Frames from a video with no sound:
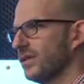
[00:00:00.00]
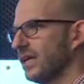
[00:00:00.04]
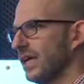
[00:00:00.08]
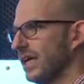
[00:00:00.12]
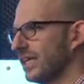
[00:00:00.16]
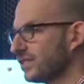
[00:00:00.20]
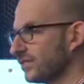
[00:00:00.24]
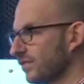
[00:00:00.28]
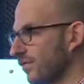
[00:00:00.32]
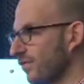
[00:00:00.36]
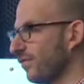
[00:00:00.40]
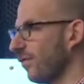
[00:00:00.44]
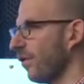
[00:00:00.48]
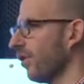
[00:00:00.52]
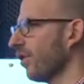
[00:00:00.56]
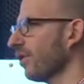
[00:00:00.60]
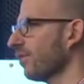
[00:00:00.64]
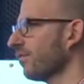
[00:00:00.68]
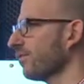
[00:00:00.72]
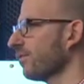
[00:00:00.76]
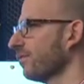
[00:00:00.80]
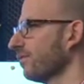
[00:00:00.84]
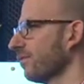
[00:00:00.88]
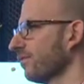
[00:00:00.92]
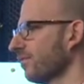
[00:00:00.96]
It's far
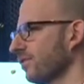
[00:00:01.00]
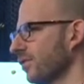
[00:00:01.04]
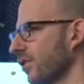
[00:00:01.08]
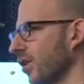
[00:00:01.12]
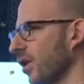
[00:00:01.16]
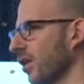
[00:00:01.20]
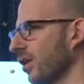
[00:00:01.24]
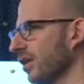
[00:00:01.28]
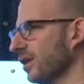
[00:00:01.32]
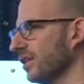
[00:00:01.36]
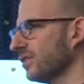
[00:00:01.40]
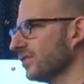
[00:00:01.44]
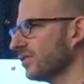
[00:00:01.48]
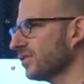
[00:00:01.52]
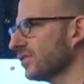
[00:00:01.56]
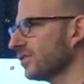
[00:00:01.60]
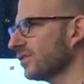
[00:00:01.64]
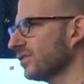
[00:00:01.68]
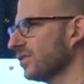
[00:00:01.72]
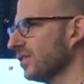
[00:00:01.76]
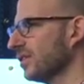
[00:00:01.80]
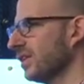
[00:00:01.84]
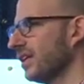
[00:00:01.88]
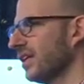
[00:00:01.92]
from flawless.